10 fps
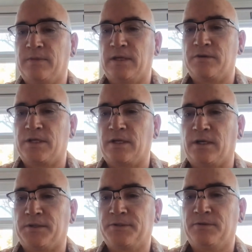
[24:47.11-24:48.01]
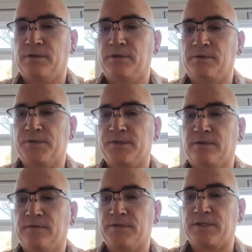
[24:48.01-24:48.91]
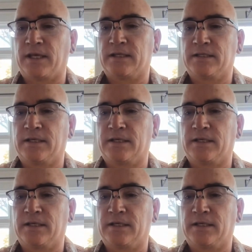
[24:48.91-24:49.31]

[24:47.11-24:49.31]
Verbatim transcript: Energy also include the silver set?